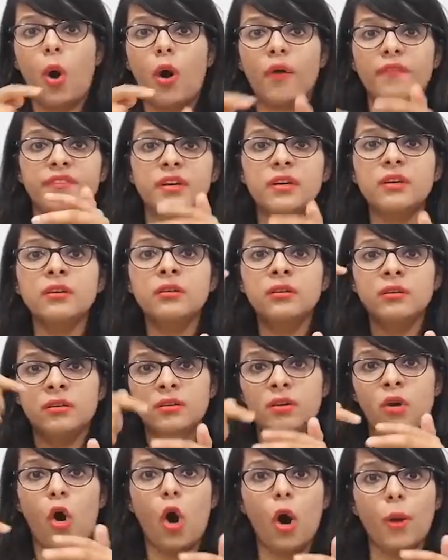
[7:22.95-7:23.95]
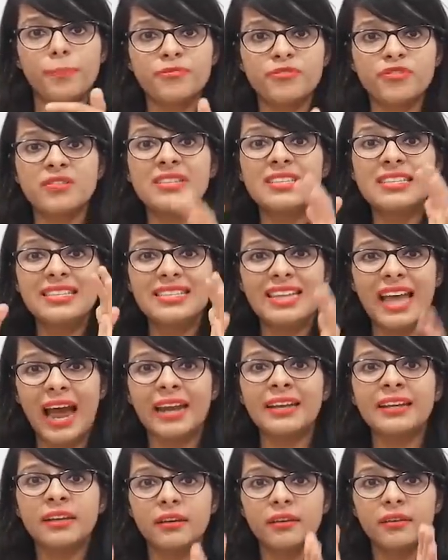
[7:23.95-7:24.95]
on the options
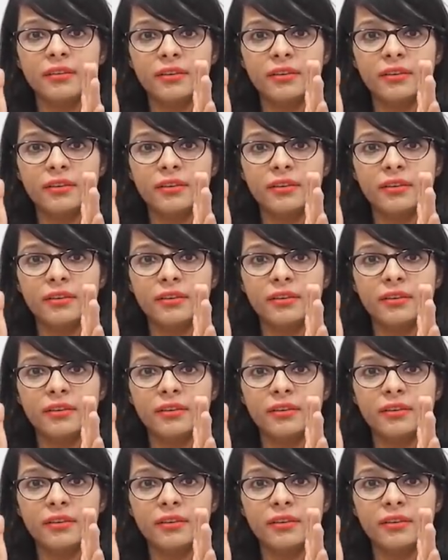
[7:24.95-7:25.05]
that